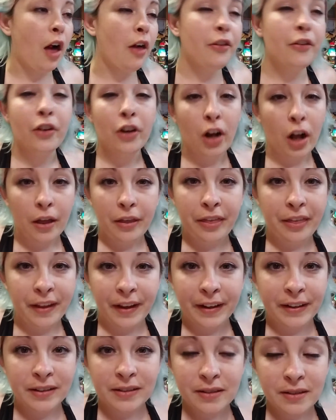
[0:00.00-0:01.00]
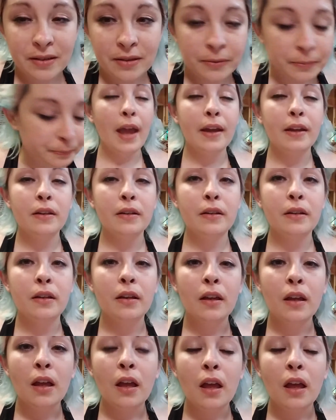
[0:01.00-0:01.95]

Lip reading: other things, and